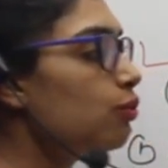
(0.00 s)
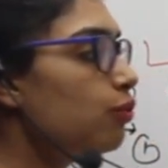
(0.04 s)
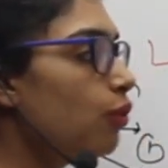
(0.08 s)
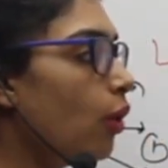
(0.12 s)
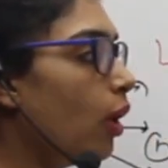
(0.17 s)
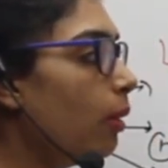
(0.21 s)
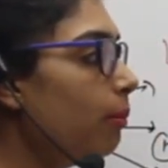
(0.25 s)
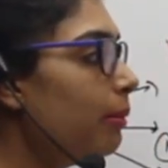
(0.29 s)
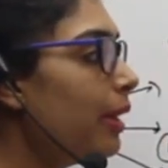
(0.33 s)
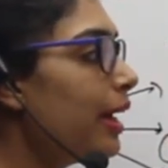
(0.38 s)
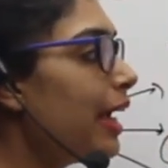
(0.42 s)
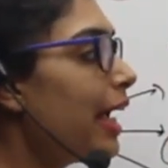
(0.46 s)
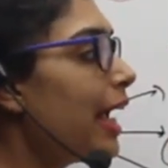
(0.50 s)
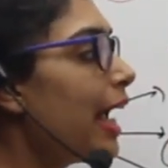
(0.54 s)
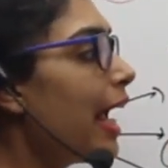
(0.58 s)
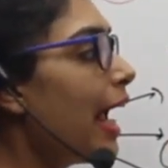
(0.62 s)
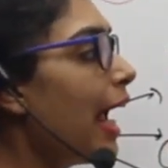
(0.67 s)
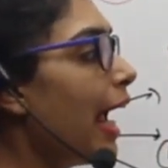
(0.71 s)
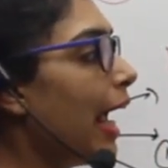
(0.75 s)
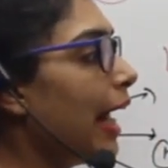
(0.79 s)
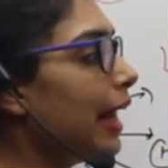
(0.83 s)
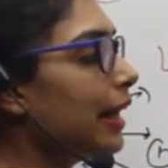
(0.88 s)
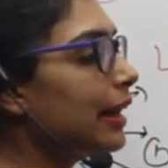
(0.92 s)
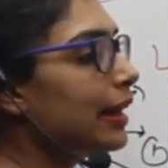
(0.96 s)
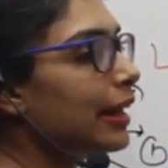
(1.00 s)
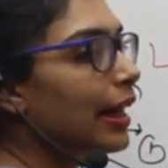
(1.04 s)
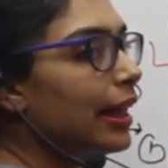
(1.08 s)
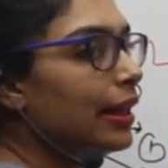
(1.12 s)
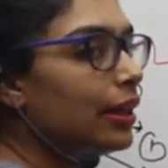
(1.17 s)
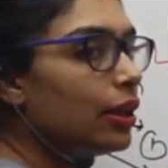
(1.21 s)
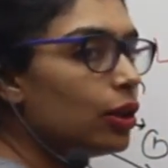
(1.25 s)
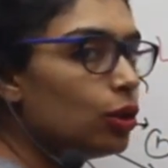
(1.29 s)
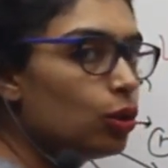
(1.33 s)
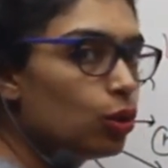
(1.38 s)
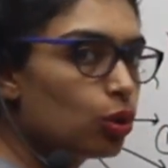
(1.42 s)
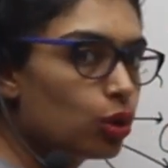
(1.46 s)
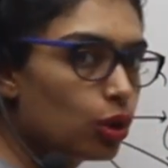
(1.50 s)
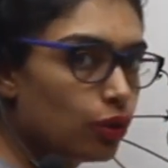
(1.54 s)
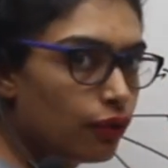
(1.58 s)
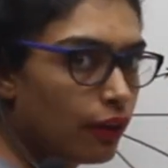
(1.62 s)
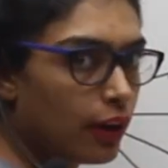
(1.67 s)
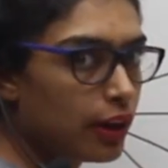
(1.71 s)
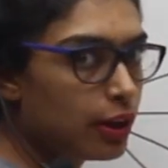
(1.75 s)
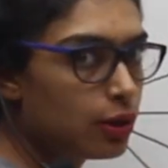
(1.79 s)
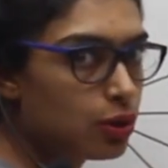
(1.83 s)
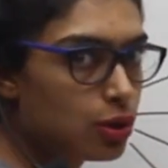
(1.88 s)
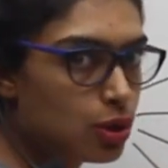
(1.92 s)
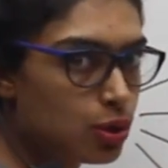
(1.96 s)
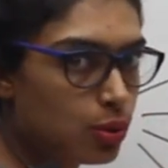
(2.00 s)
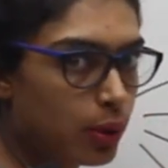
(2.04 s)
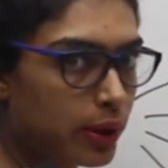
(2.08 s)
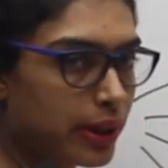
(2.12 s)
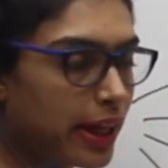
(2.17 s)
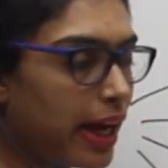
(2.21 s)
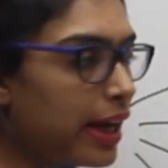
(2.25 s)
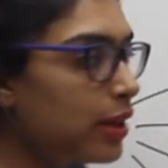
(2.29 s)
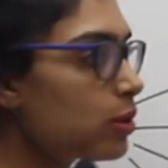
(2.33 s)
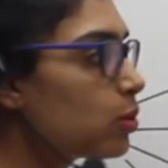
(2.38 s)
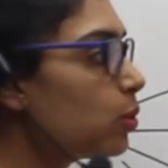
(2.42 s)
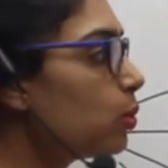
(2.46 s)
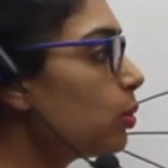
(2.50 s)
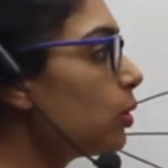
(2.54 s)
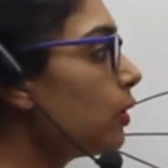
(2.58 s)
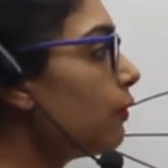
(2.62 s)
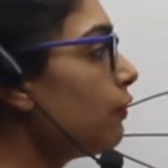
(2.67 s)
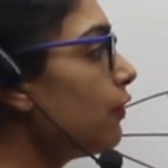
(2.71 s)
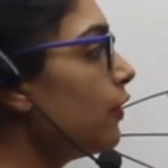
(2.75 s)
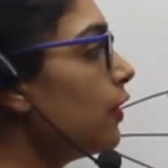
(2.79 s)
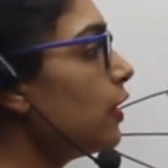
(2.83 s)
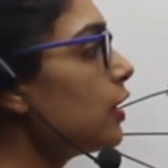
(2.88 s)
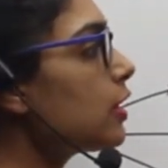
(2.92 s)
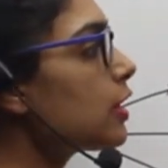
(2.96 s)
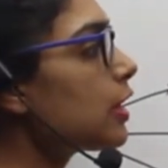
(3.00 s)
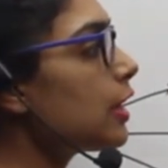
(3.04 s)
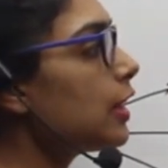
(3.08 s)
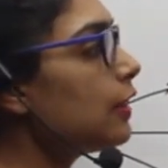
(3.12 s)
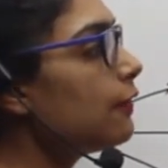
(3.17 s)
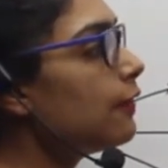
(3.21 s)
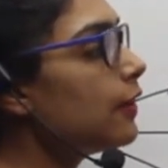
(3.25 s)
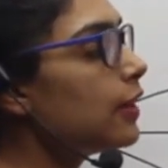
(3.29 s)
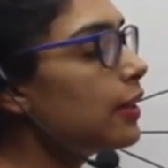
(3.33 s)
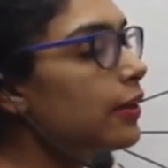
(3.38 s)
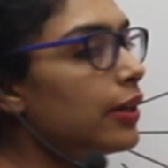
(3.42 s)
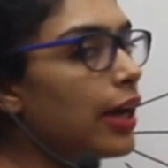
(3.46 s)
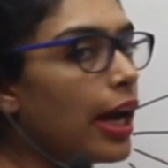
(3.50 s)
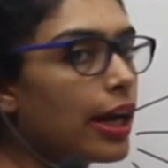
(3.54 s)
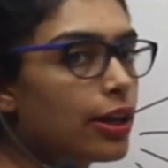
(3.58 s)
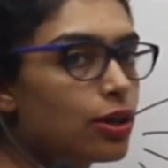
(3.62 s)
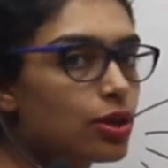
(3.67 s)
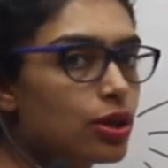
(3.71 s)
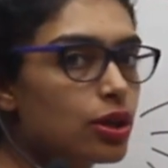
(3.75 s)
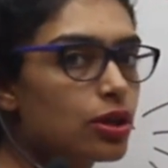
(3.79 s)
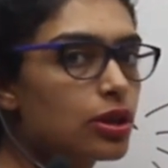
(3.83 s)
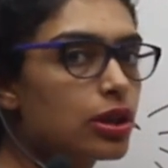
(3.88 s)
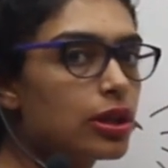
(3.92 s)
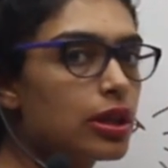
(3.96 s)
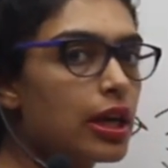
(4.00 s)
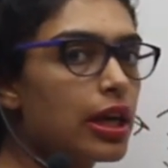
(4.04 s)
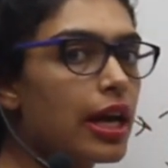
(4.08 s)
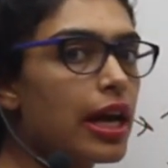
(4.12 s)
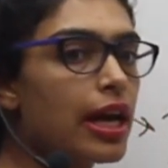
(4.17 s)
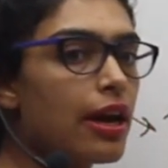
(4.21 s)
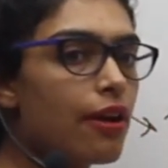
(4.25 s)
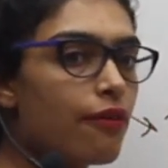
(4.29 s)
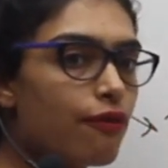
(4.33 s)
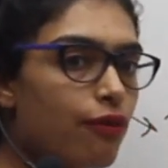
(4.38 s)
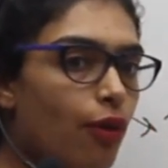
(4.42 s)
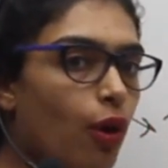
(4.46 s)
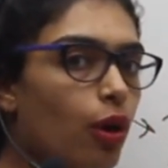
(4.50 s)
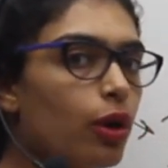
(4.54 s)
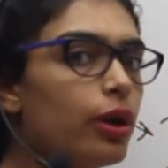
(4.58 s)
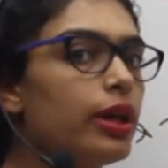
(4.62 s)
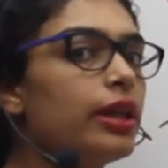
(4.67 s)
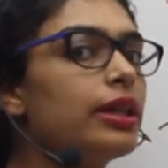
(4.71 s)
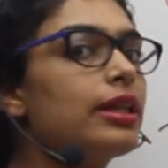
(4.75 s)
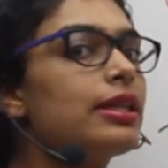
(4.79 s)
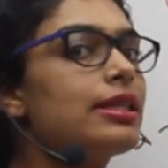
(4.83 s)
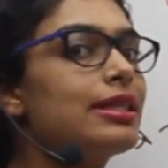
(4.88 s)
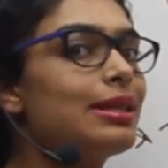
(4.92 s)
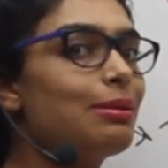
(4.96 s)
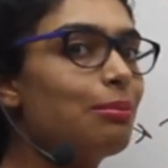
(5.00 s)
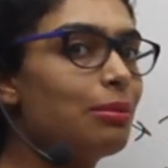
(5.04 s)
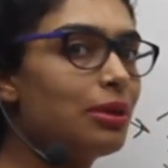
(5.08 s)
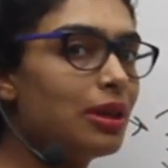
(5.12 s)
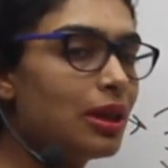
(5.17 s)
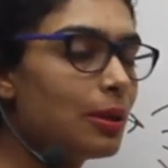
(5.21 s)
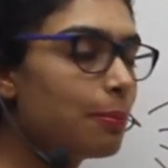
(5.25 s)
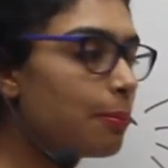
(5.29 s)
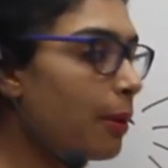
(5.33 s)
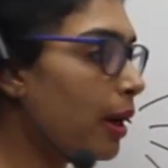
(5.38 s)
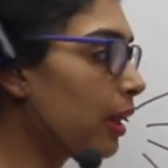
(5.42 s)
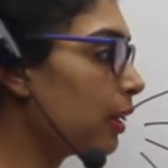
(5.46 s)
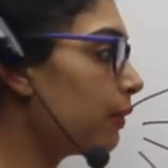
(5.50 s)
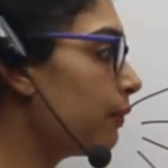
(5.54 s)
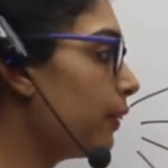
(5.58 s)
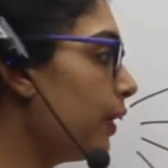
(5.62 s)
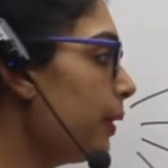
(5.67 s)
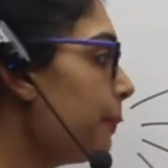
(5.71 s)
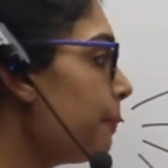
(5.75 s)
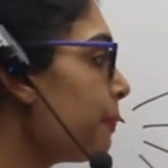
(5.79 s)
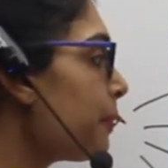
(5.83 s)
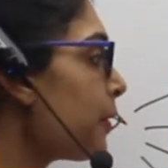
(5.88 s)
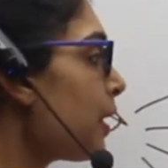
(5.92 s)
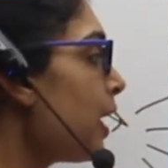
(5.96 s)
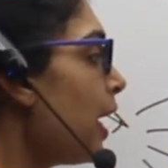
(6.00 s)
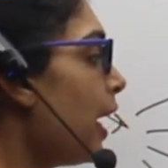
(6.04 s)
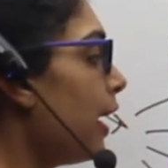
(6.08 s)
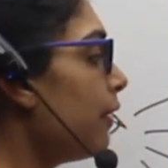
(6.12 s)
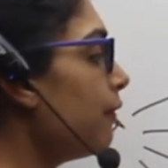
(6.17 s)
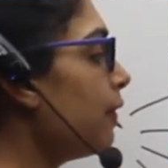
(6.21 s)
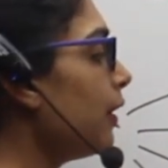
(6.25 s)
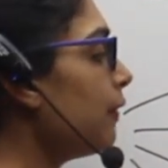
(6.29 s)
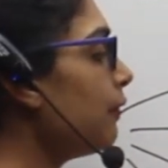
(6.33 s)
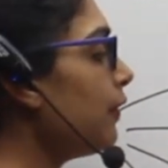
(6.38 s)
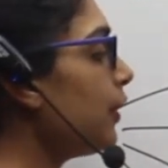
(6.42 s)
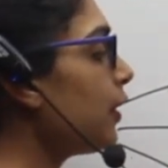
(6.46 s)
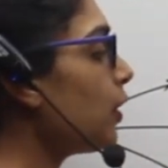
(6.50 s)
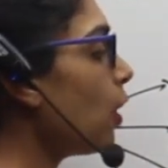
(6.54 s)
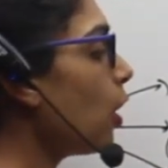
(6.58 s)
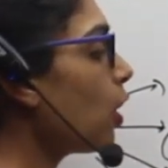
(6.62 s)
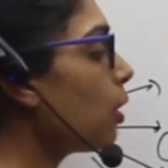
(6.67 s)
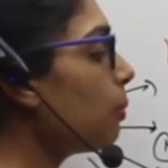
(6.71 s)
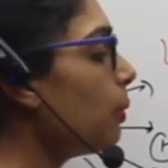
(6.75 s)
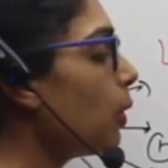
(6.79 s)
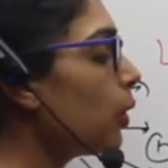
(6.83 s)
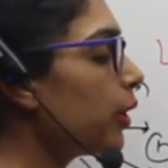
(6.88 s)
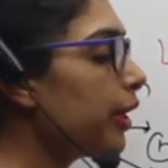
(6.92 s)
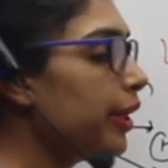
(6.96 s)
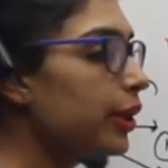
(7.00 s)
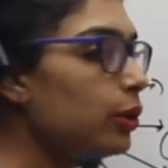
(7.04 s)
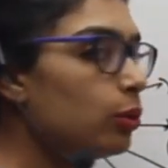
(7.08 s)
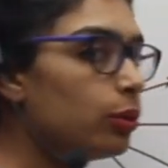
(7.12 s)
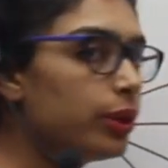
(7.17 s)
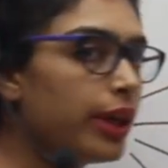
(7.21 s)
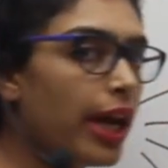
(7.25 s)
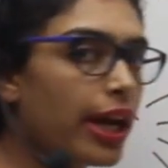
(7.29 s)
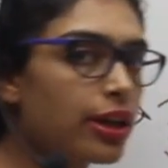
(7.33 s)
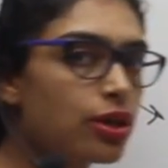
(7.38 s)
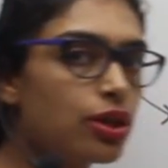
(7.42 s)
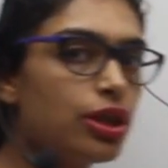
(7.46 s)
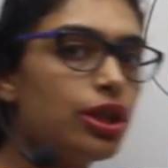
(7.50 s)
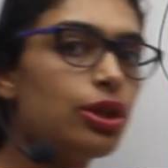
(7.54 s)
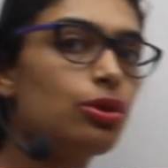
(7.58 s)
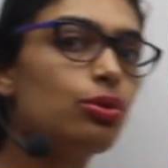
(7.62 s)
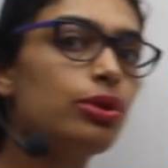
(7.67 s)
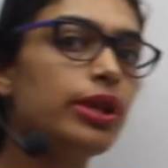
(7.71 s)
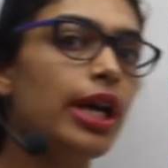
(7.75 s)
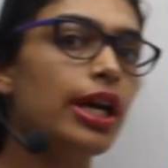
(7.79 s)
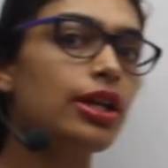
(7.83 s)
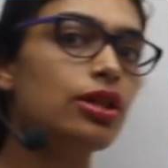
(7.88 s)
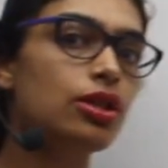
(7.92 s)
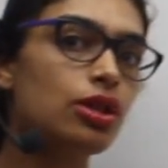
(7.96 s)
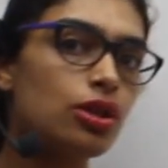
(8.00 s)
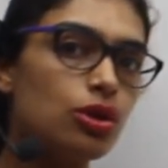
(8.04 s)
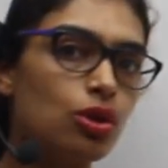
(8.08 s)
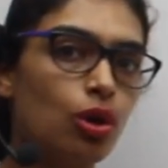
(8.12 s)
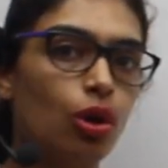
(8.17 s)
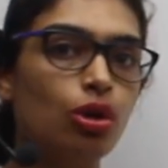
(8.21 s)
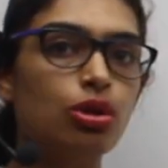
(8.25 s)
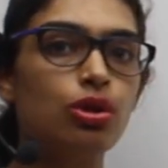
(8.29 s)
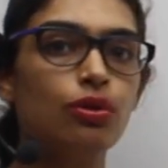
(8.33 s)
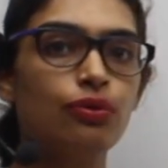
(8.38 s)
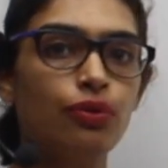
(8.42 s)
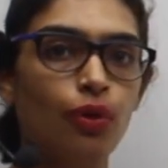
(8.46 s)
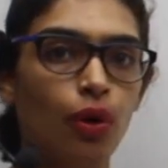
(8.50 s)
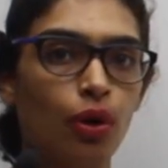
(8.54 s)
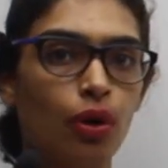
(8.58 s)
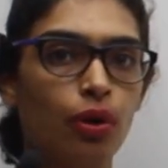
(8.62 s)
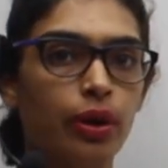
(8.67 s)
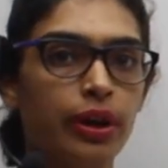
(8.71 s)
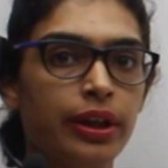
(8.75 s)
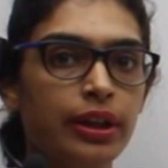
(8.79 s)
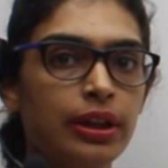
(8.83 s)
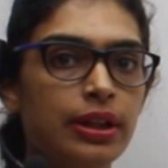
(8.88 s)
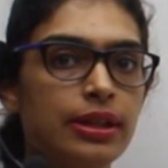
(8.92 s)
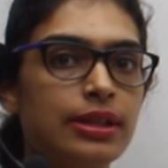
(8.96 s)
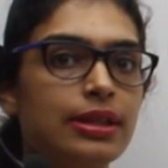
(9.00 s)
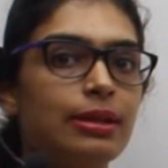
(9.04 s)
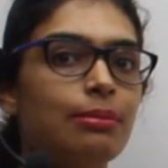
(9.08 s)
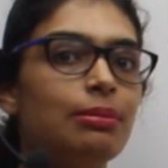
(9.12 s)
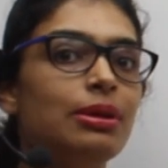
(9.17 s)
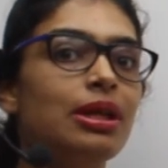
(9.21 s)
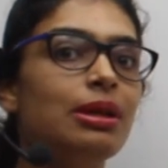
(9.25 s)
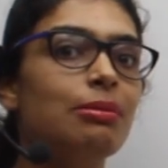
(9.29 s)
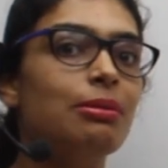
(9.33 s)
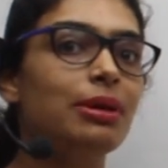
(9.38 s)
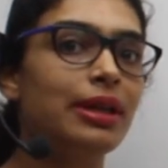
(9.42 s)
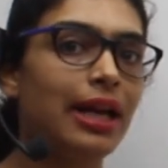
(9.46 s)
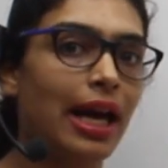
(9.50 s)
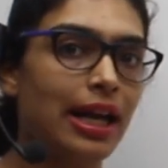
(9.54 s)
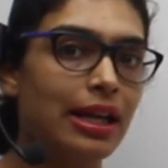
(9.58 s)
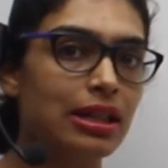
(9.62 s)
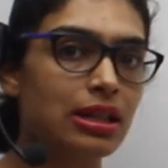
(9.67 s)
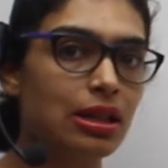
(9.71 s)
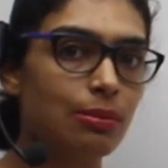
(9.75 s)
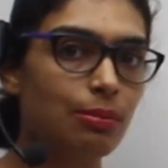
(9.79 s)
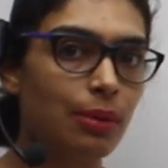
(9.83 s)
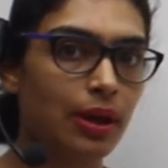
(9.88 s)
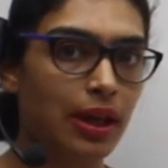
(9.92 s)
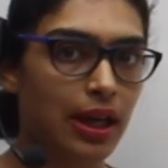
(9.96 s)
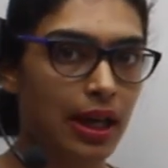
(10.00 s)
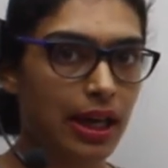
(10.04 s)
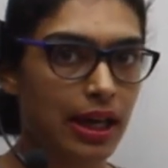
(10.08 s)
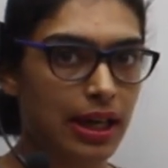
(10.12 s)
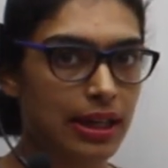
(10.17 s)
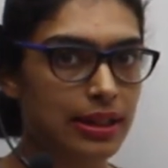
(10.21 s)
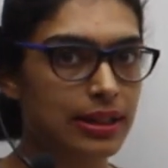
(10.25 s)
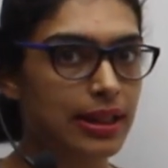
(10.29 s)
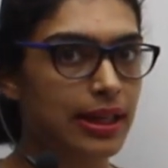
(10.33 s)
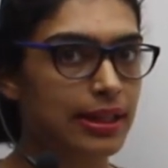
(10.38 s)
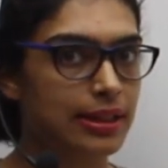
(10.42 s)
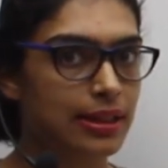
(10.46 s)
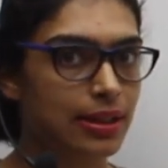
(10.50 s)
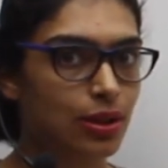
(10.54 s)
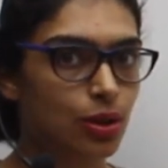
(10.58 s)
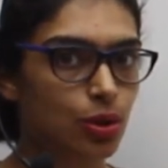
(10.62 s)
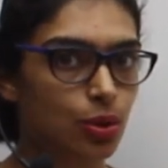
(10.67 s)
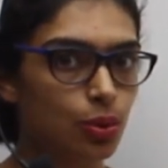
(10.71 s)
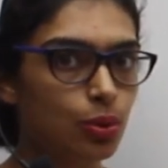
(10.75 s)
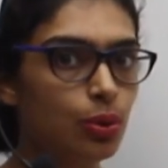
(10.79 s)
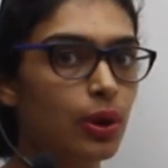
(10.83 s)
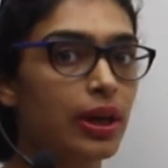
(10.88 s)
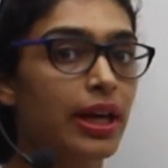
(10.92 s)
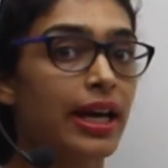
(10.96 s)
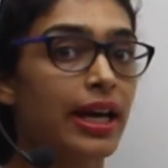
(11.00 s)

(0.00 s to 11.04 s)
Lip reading: to form and then the nucleophile used to attack. So the first E1 reaction is following the similar pathway, and when we talk about E2 reaction is also following the similar mechanism as SN2.